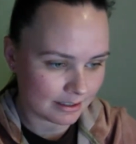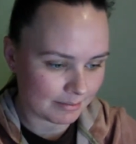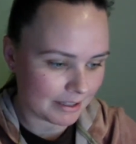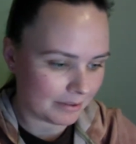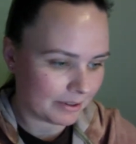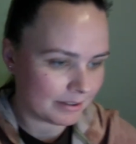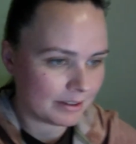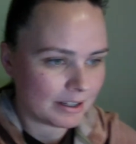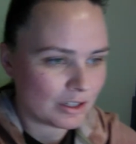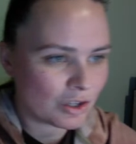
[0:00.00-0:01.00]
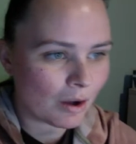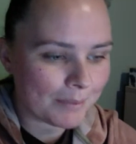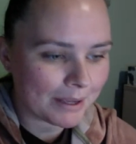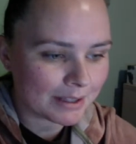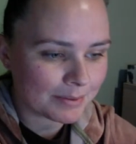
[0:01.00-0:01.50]
Any
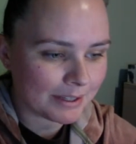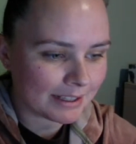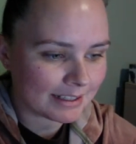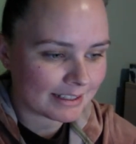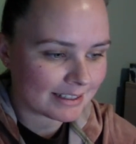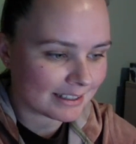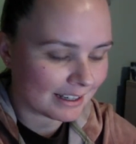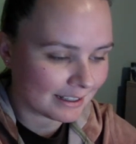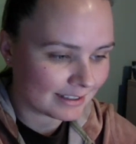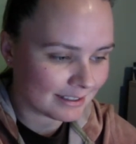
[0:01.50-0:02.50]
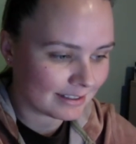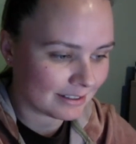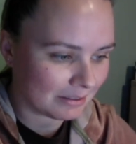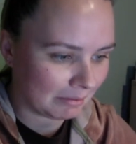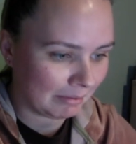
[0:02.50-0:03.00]
topics we can discuss?
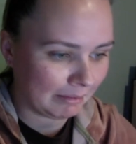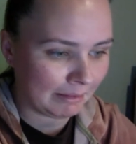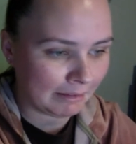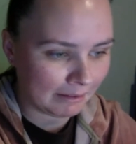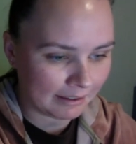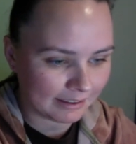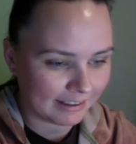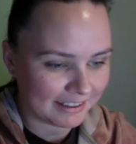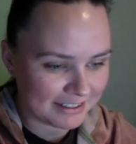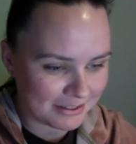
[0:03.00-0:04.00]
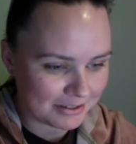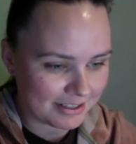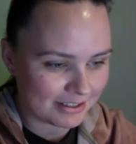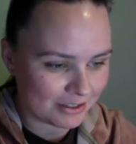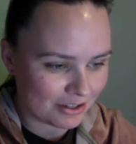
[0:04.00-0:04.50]
I can't do
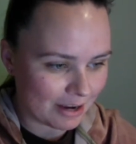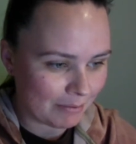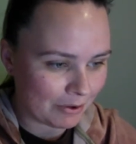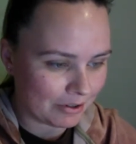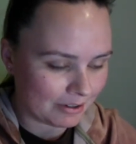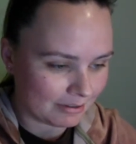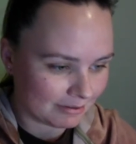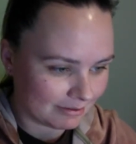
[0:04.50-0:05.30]
this tripod.